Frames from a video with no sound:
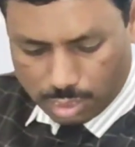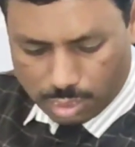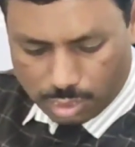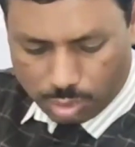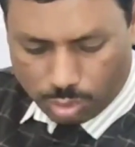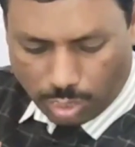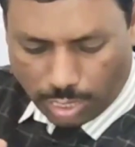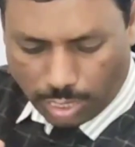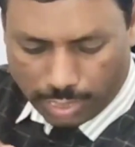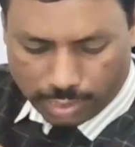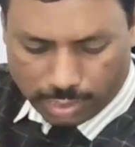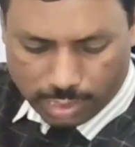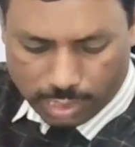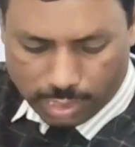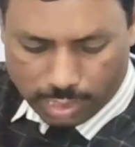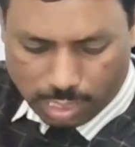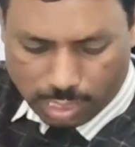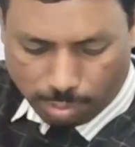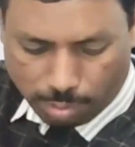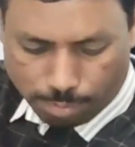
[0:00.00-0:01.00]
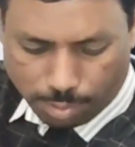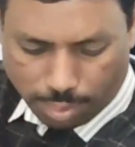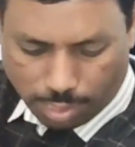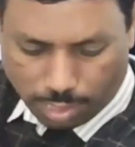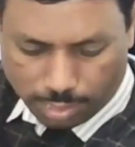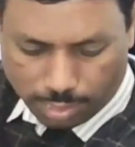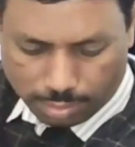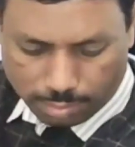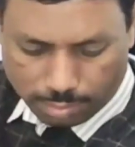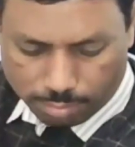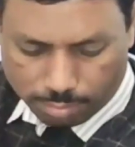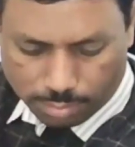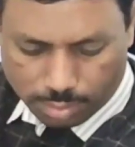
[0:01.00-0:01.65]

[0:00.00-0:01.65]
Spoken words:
So I just applied